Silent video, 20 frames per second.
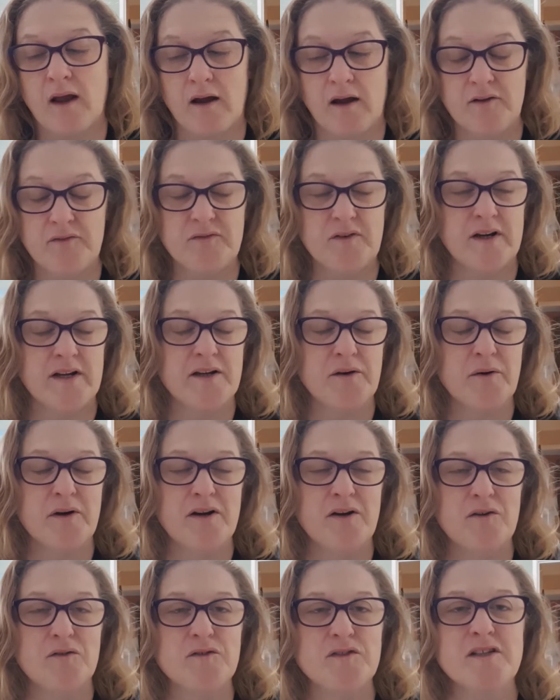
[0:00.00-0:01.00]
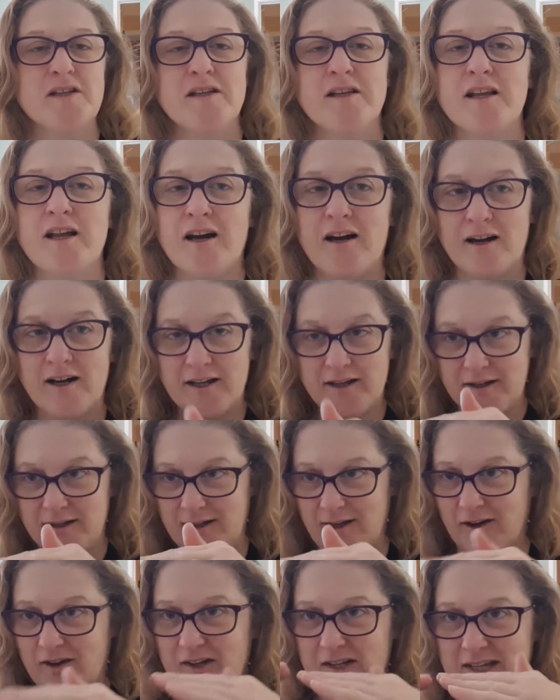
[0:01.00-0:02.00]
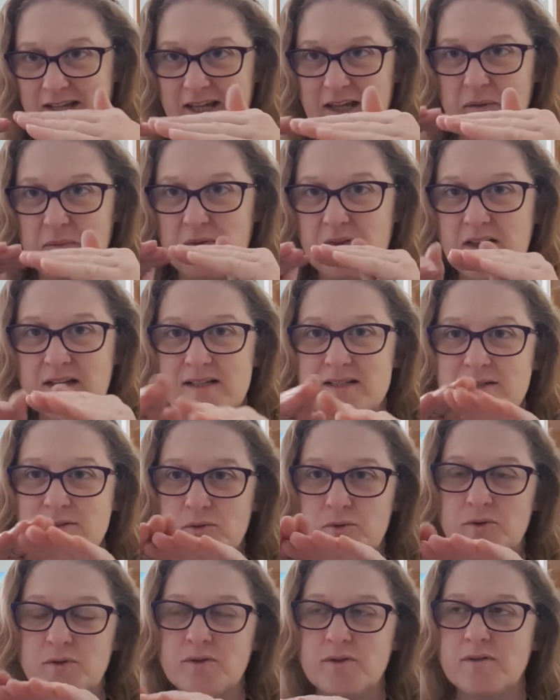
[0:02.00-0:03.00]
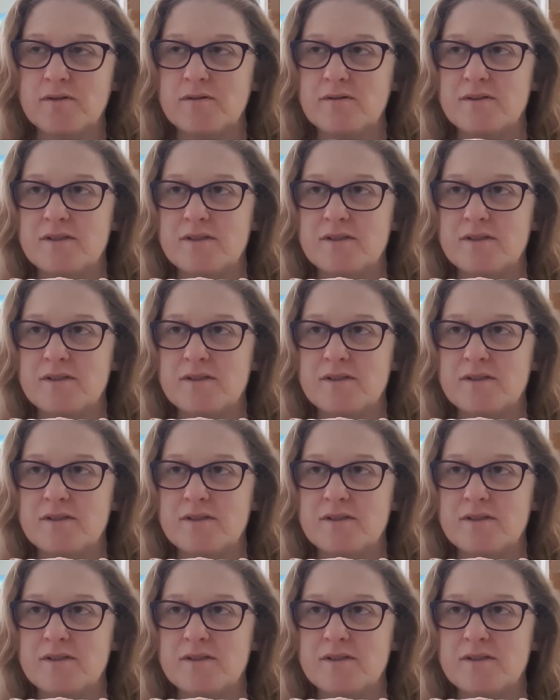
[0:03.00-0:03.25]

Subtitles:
I find quite often I keep things all